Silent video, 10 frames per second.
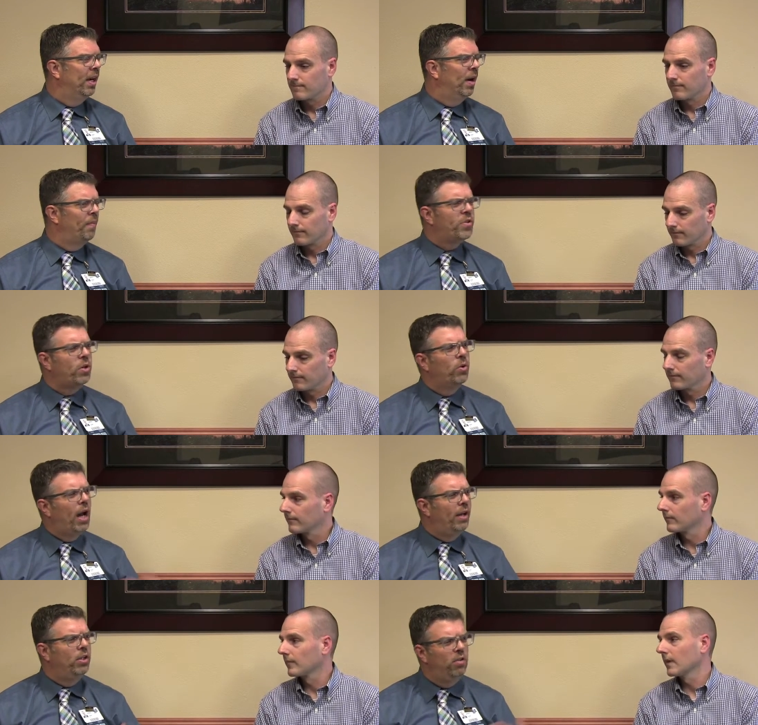Speaker 1: um, so
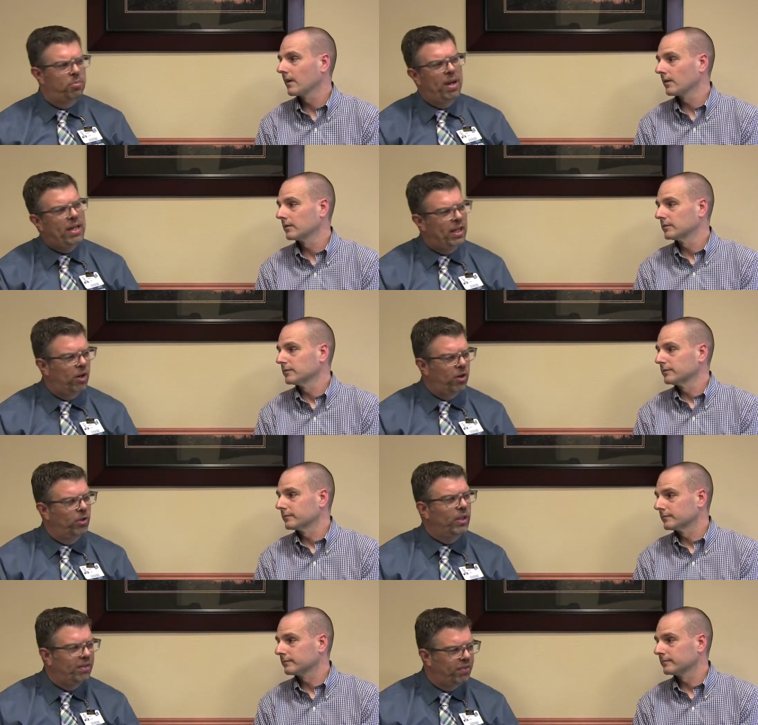uh, you've been here,
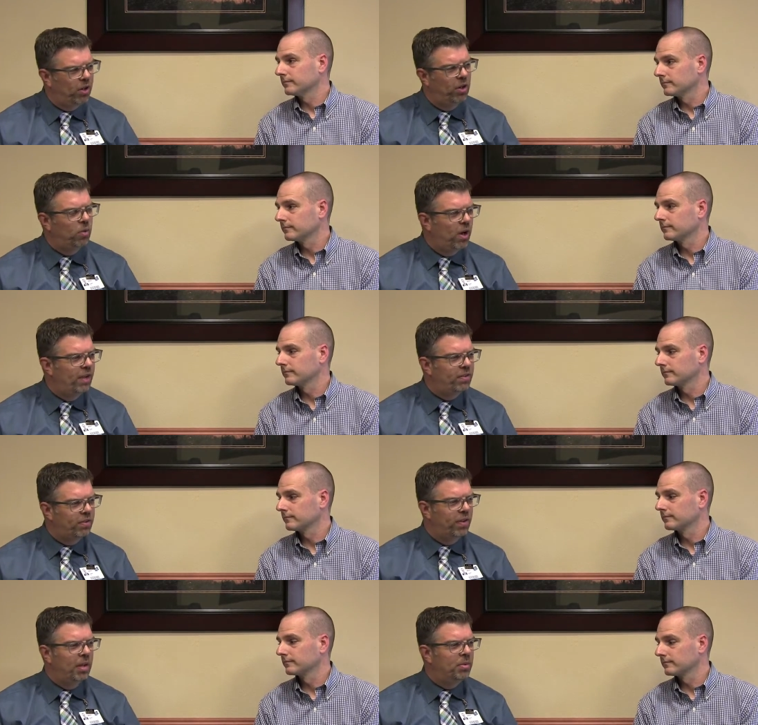you live here, your wife,
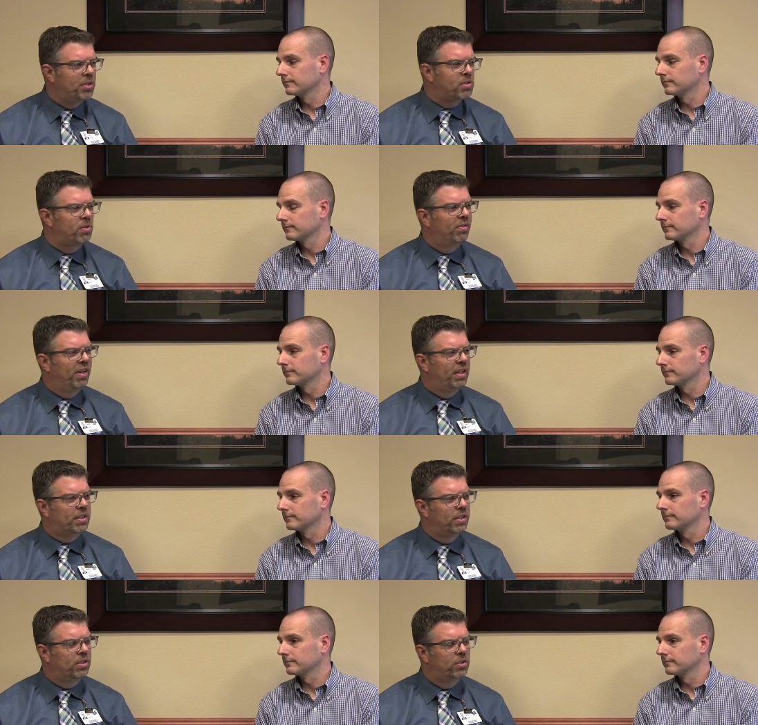your families are
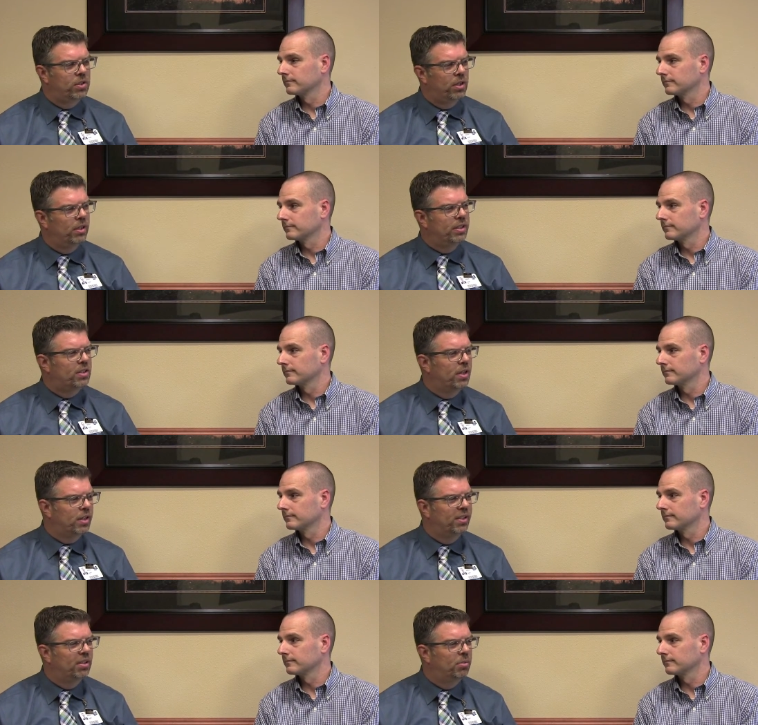invested. So t- let's
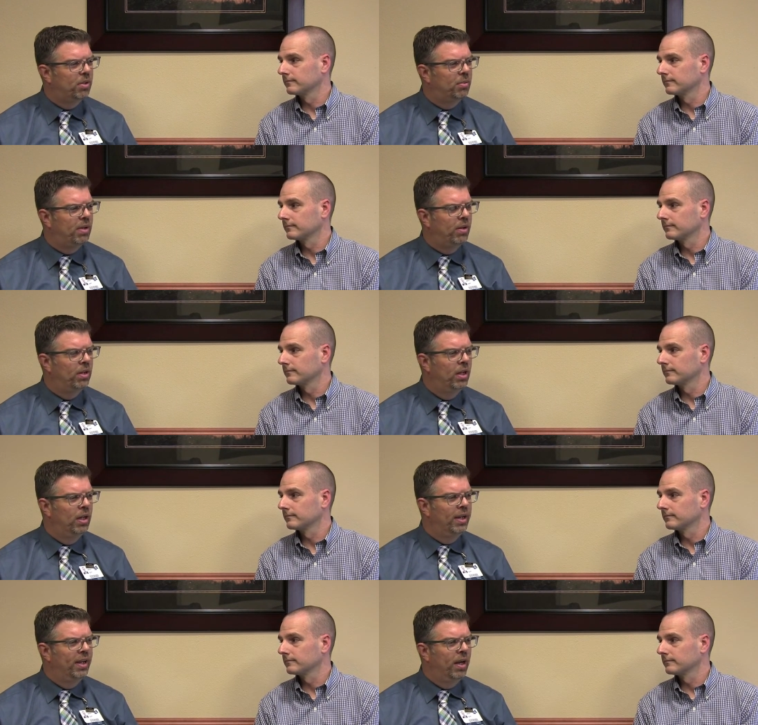talk a little bit about
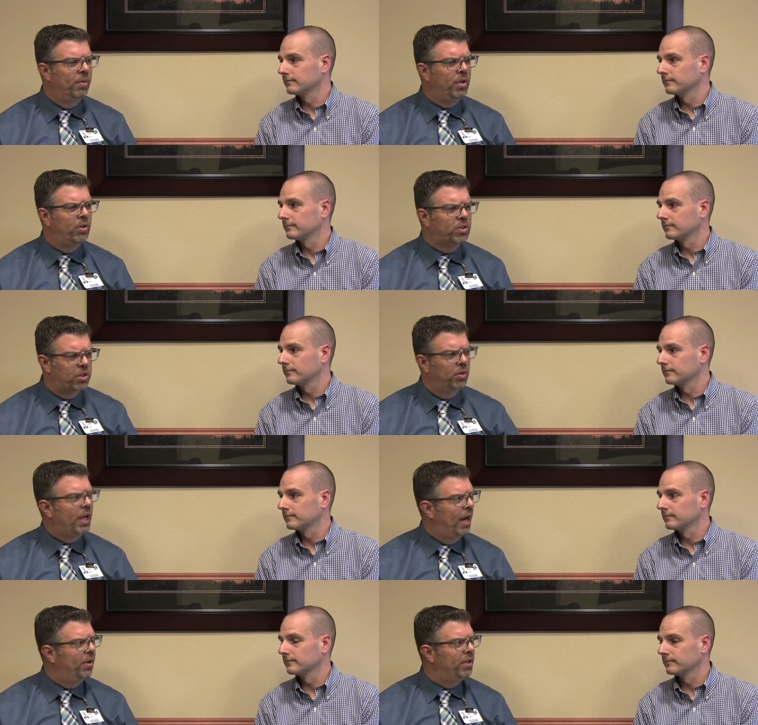um, you know, Stone
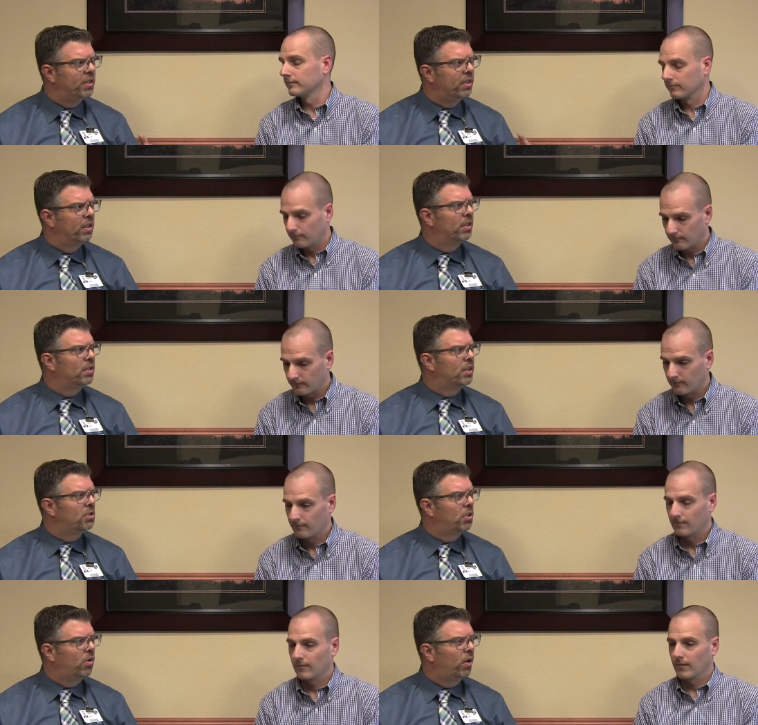County is a,
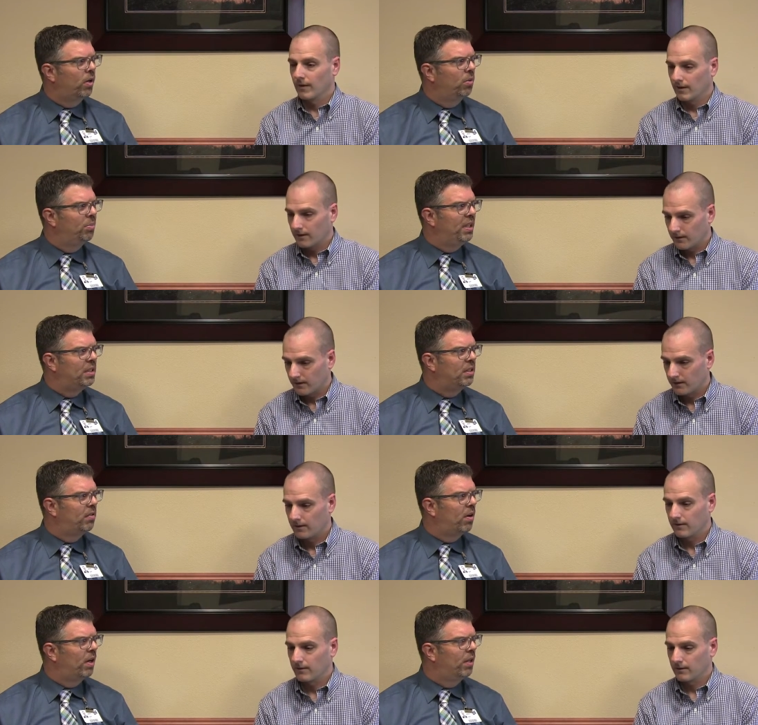such a critical piece
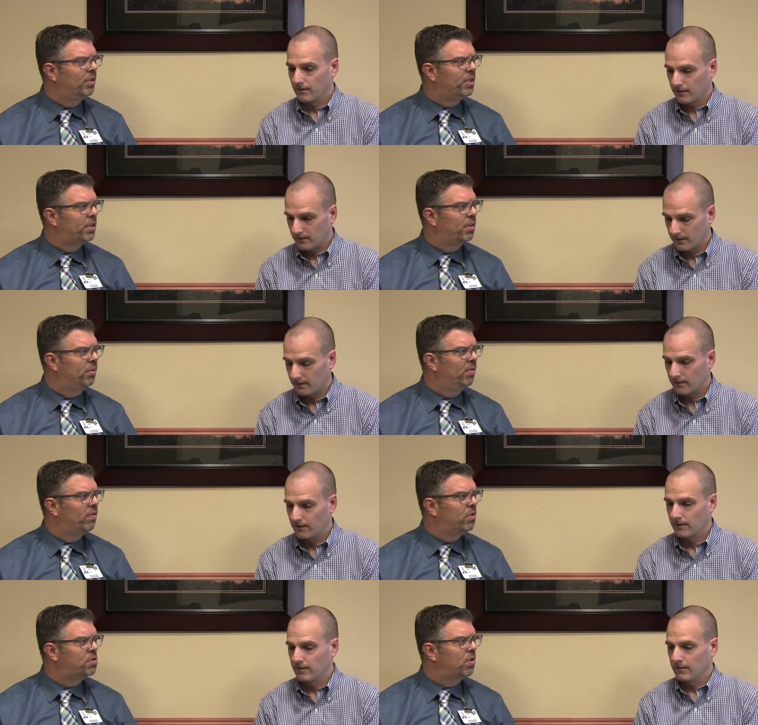of our health system
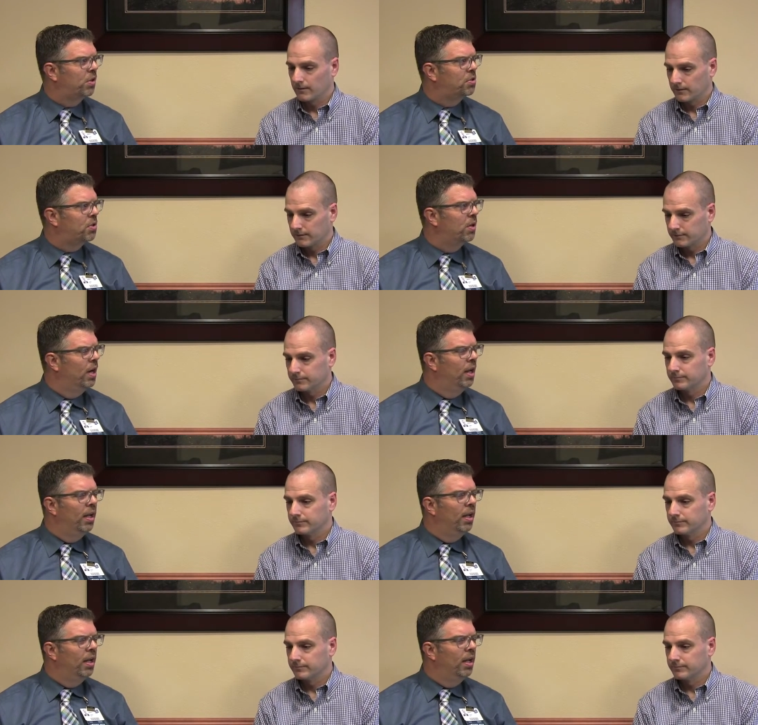infrastructure.